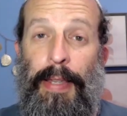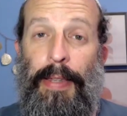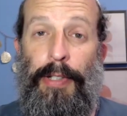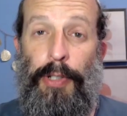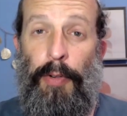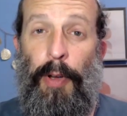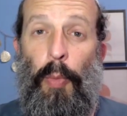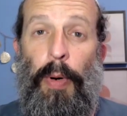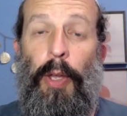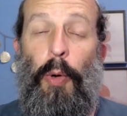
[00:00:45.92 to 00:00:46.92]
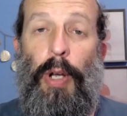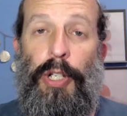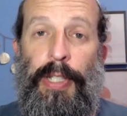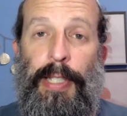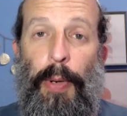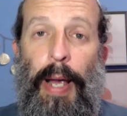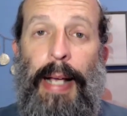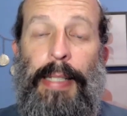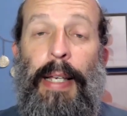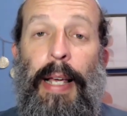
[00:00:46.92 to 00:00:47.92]
in the survey, one of the questions they were
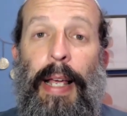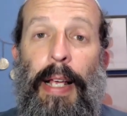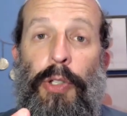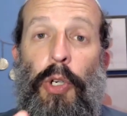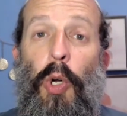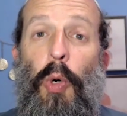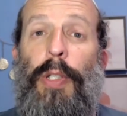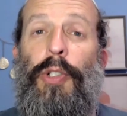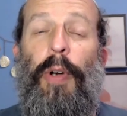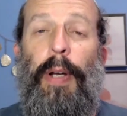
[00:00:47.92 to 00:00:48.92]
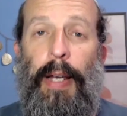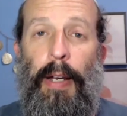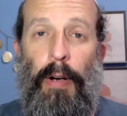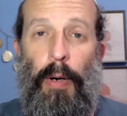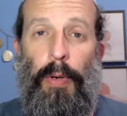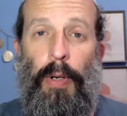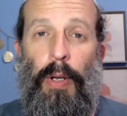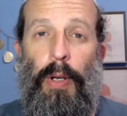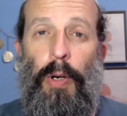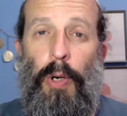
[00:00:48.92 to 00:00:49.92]
asked is, who is your hero?
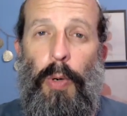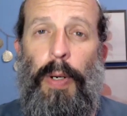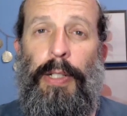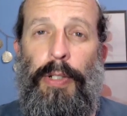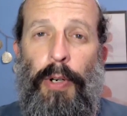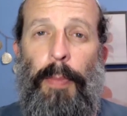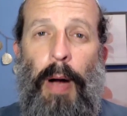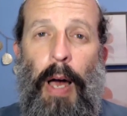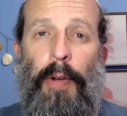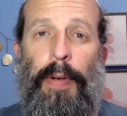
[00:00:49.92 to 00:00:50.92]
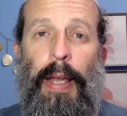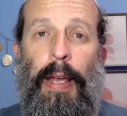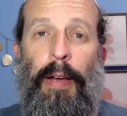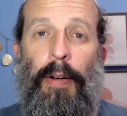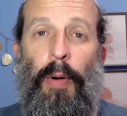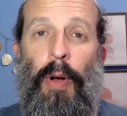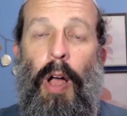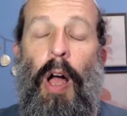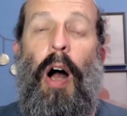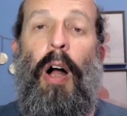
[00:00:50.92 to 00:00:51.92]
Who is your modern day hero?
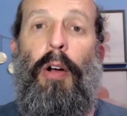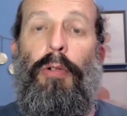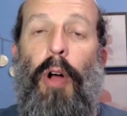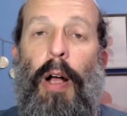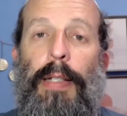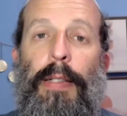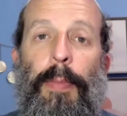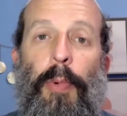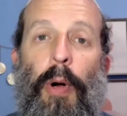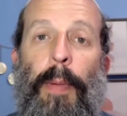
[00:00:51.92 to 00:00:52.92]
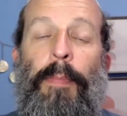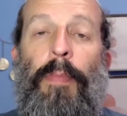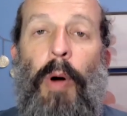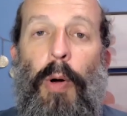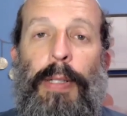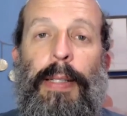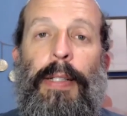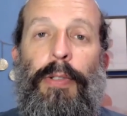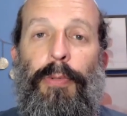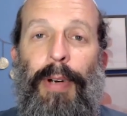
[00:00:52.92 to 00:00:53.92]
Across the board, most
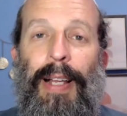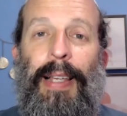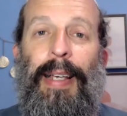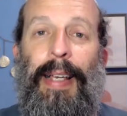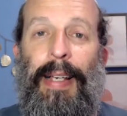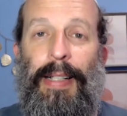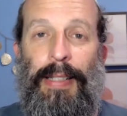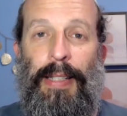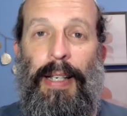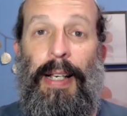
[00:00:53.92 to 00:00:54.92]
Israeli kids